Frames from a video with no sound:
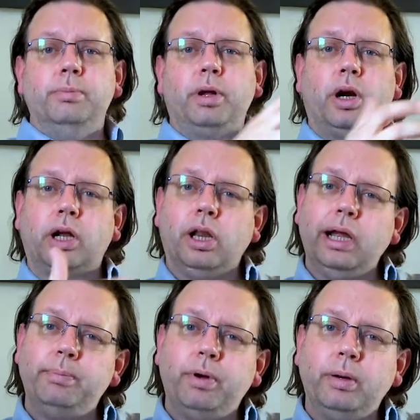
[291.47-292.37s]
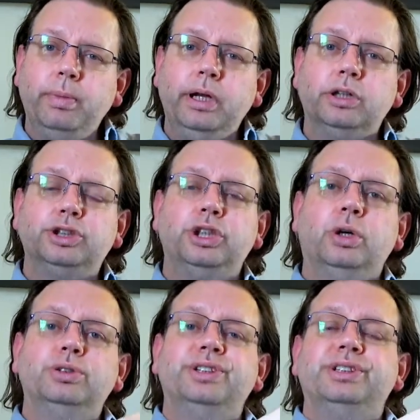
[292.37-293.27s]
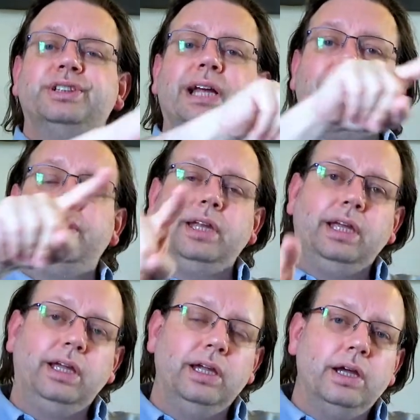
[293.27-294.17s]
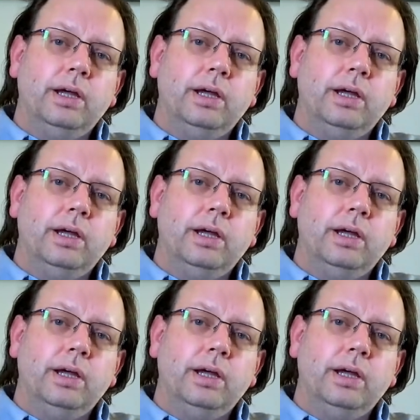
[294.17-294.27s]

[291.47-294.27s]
but our clamp-on meter shows us that the